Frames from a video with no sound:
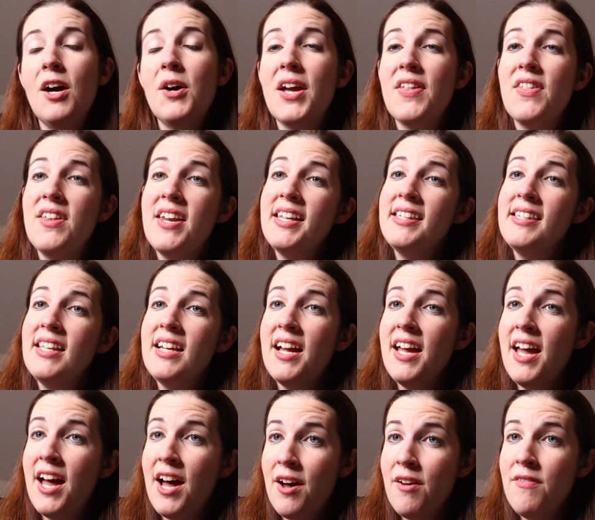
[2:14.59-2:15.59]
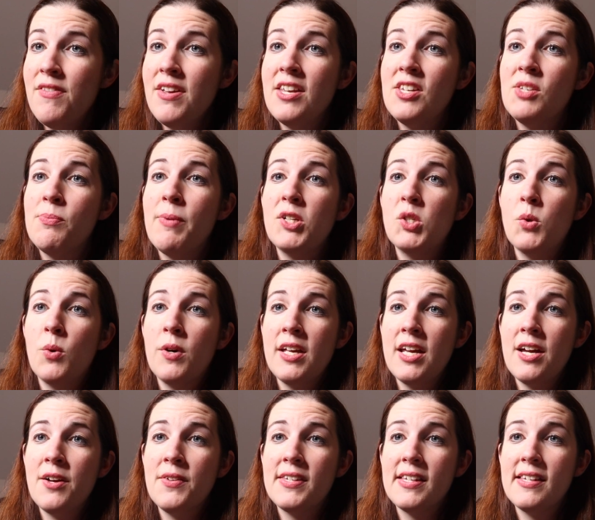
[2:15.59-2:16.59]
Okay, the next thing I have is my
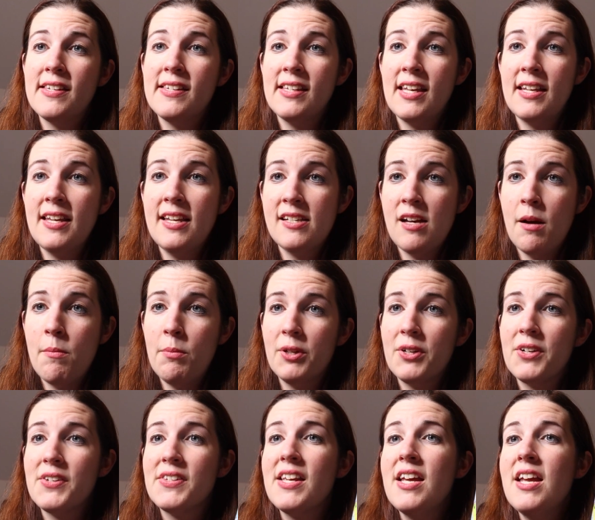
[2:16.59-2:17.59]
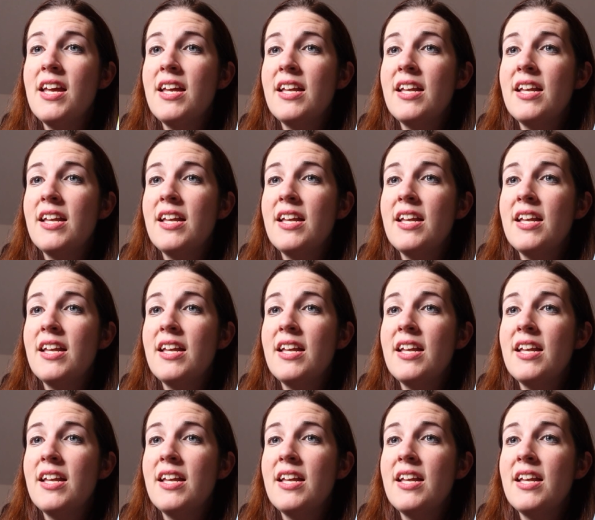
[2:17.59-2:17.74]
20-ounce skinny tumblers.